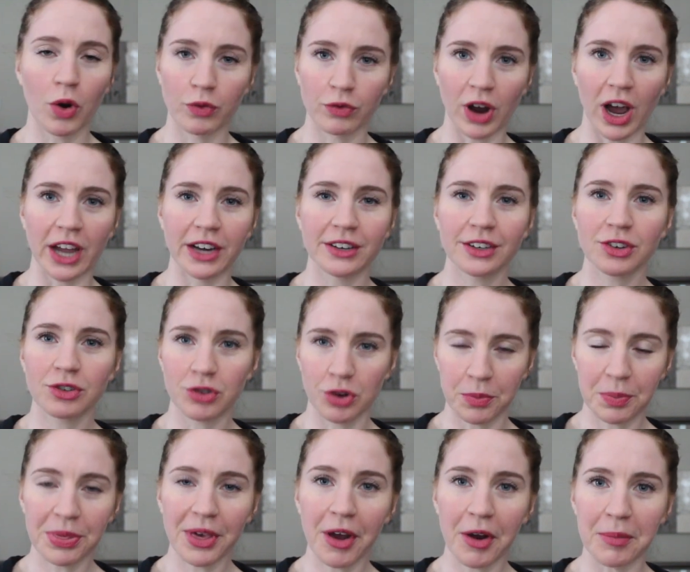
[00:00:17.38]
or run
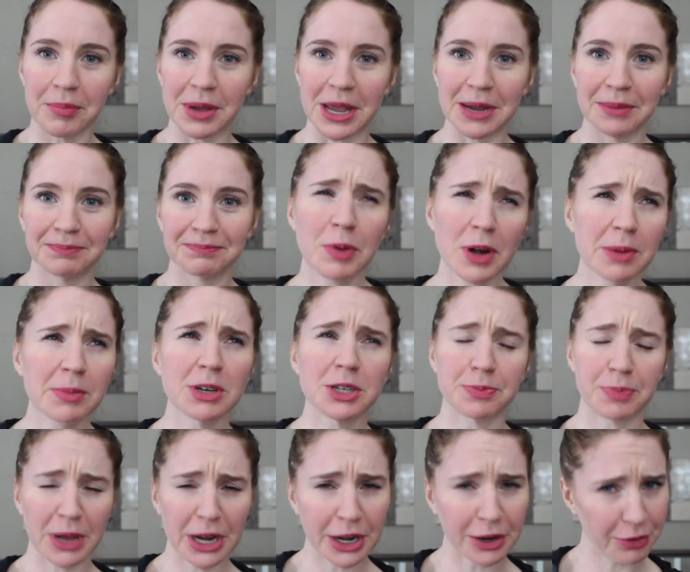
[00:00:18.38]
group therapy. We've
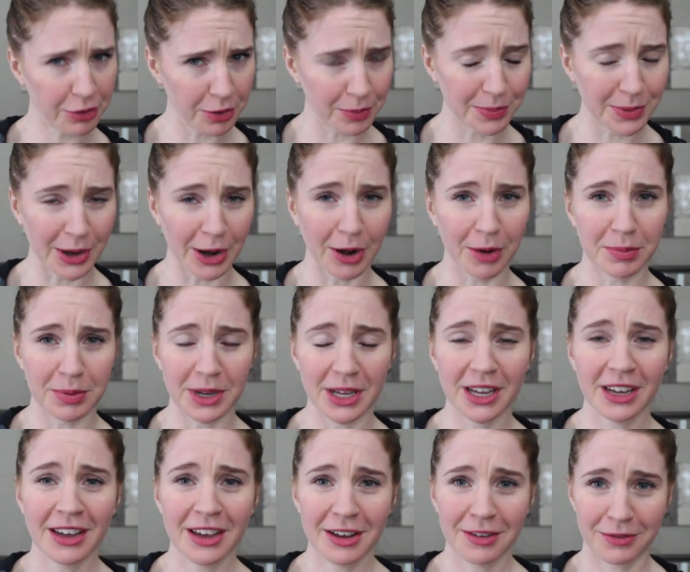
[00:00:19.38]
pretty much been in group
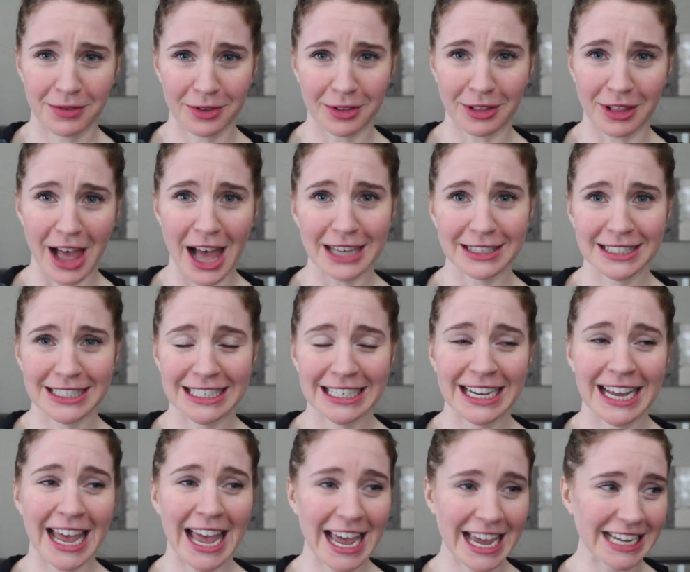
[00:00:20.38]
therapy for the last
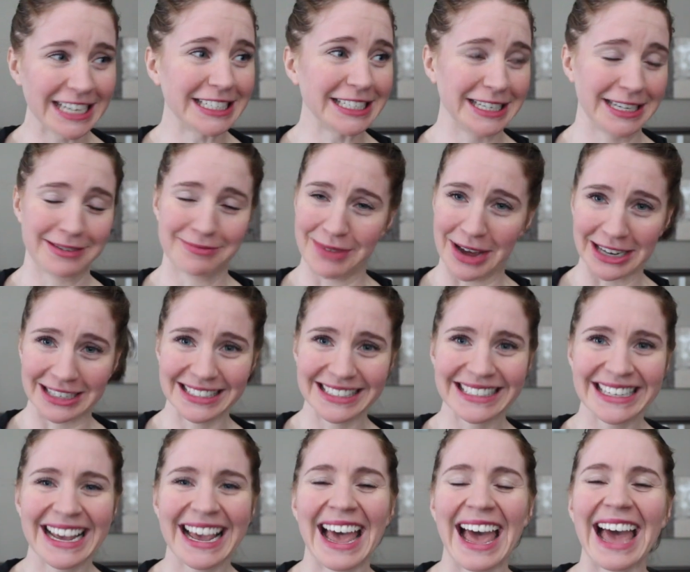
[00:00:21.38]
18
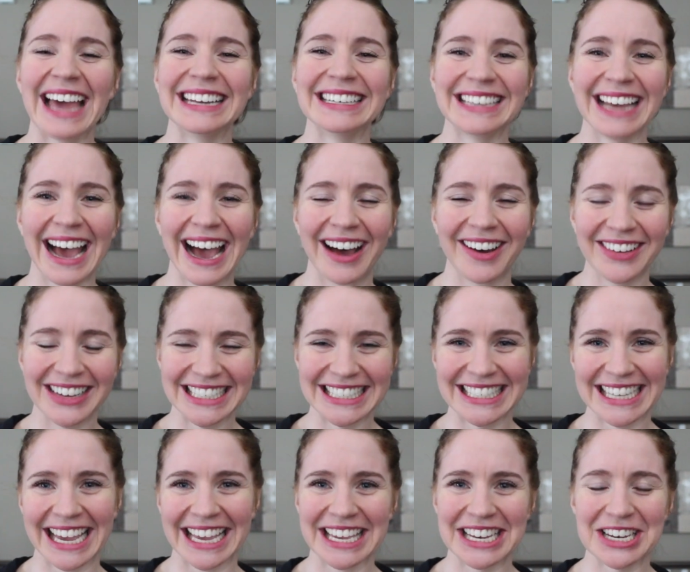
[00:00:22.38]
months, and now
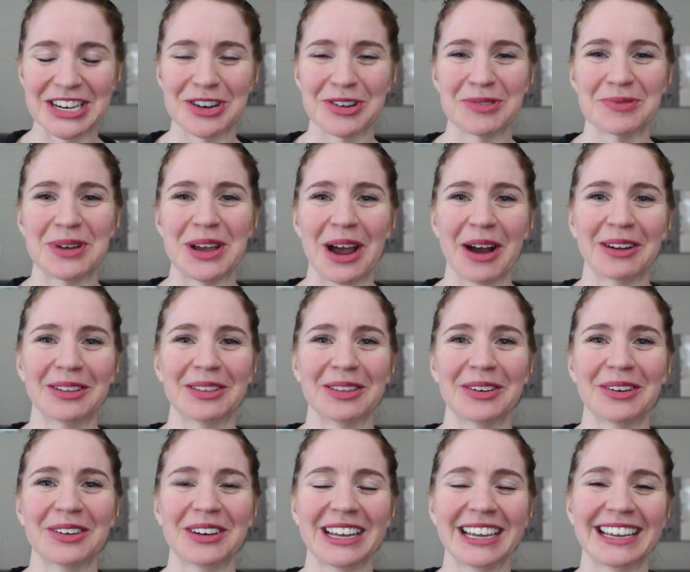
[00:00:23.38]
in second year we are
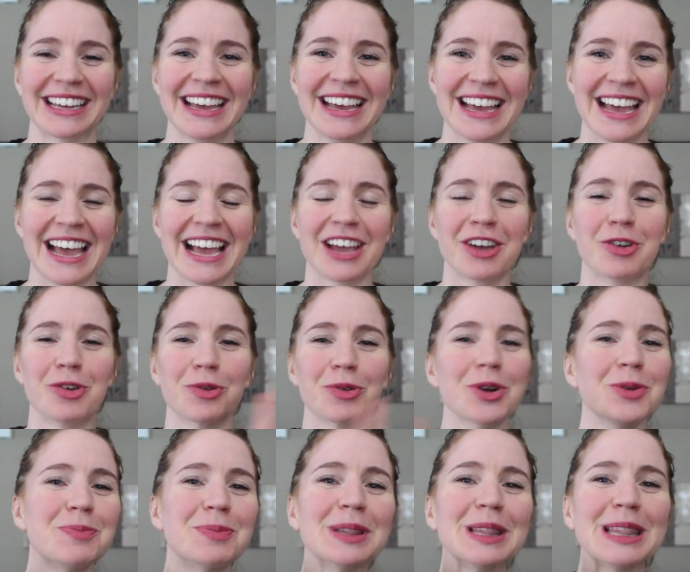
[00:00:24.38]
learning
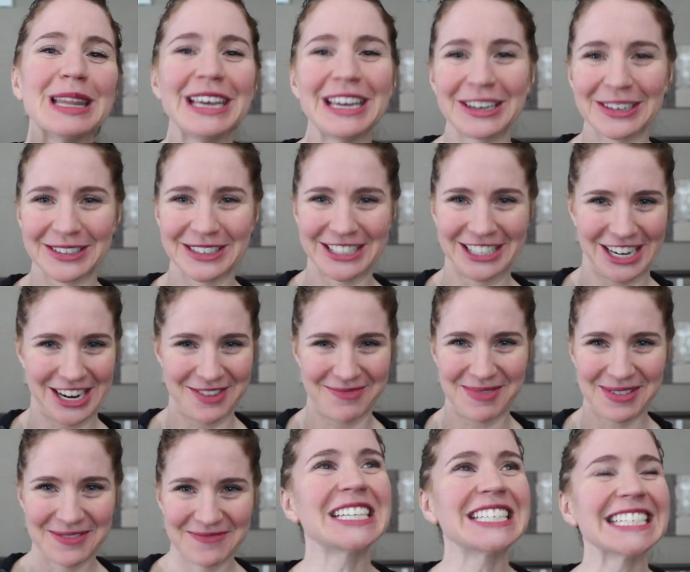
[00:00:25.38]
group
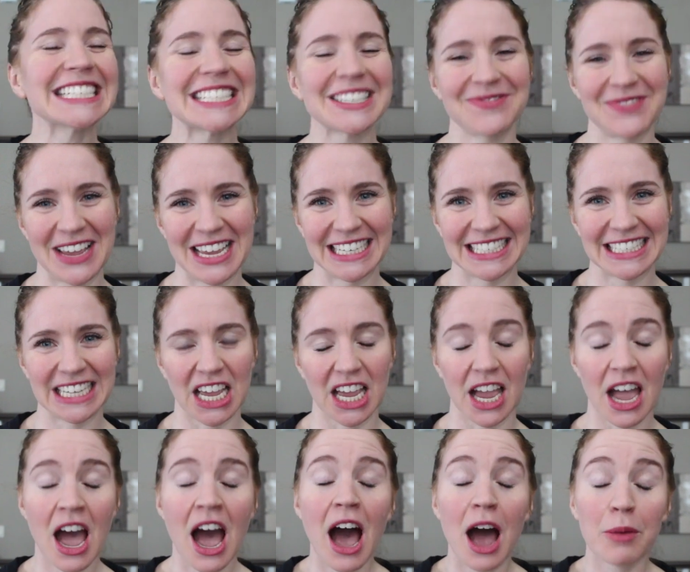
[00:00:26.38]
leadership, which is
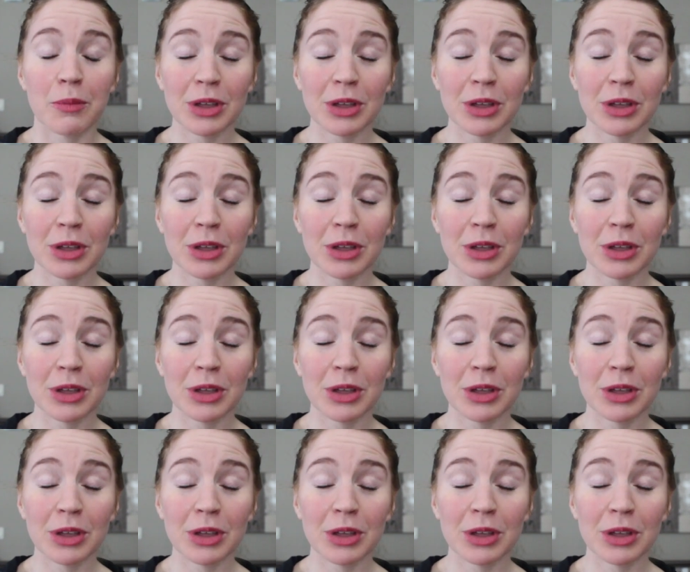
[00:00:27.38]
amazing.